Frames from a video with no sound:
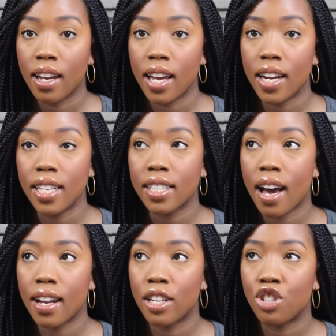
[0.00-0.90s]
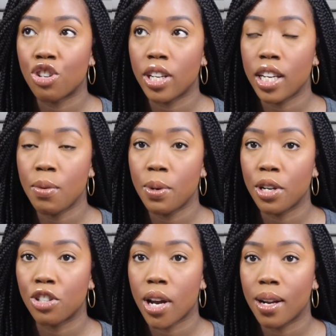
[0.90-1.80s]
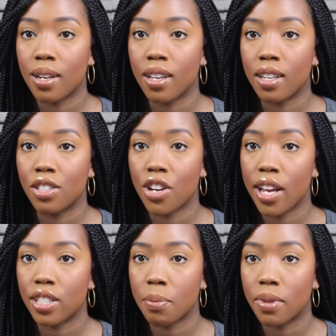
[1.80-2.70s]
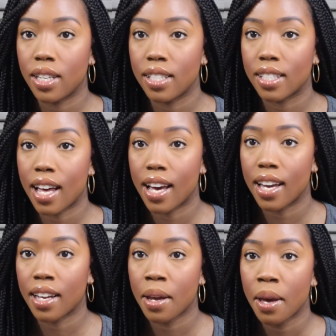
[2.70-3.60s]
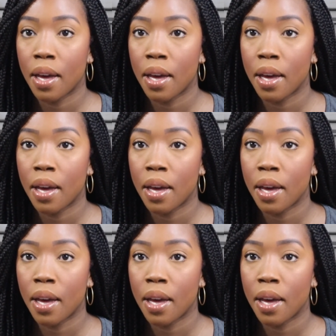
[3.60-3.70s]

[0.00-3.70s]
It is kind of tricky when you're trying to change up the design.